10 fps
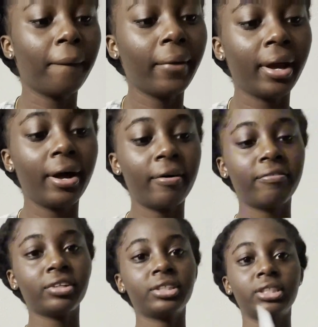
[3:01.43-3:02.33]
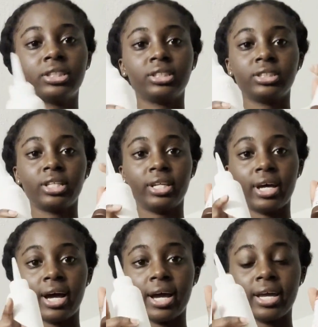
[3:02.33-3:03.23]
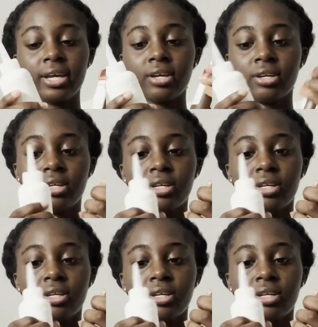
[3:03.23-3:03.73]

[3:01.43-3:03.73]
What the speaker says: we have the dye,